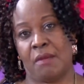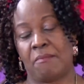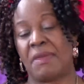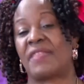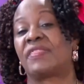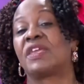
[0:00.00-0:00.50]

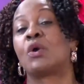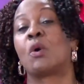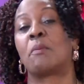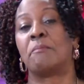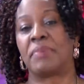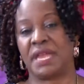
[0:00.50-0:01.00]
but they
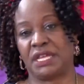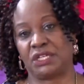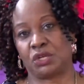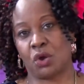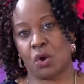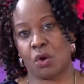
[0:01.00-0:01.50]
obeyed
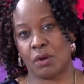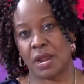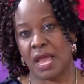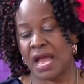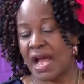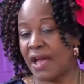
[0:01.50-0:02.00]
God.
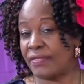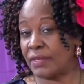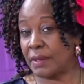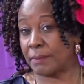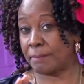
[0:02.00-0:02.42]
And the